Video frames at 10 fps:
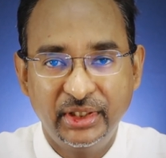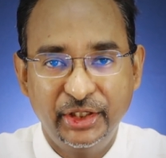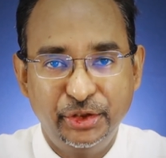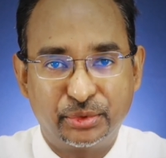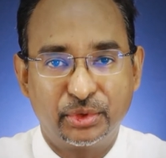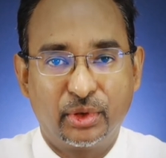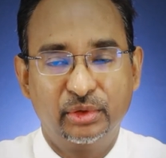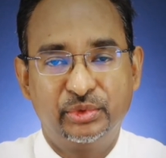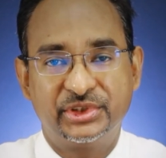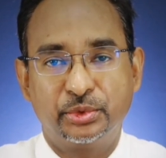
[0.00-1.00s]
you could
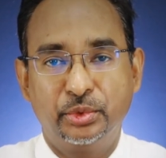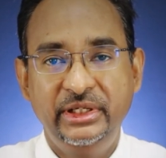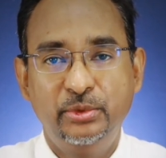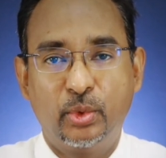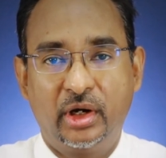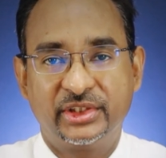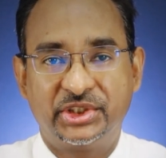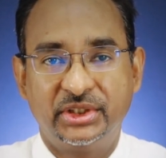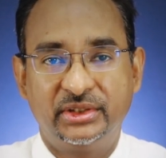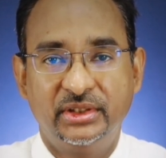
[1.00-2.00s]
always
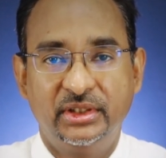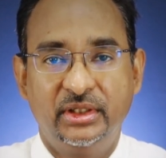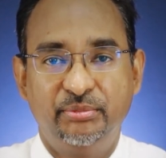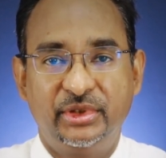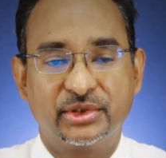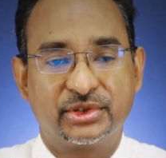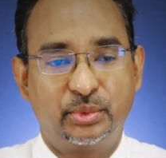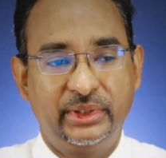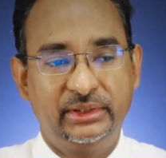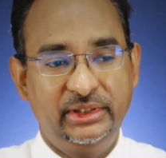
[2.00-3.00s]
rewatch it, because
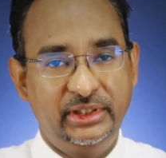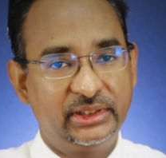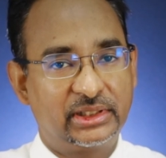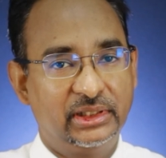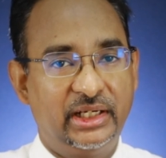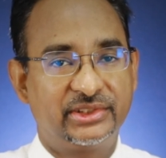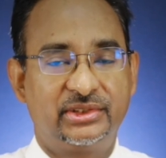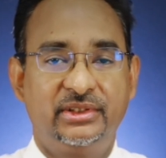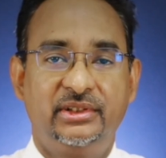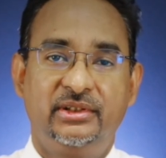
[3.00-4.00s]
when in class,